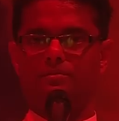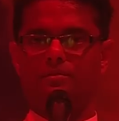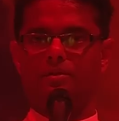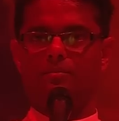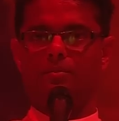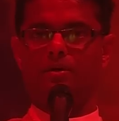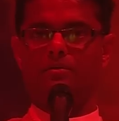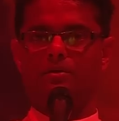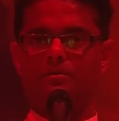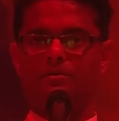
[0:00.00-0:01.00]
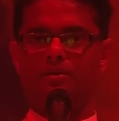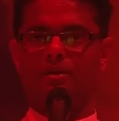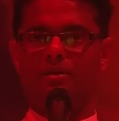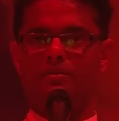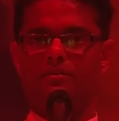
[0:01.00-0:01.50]
the power of
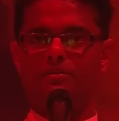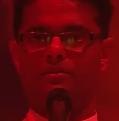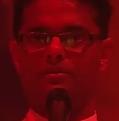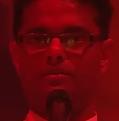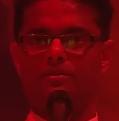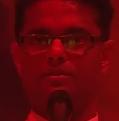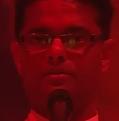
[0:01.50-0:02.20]
silence,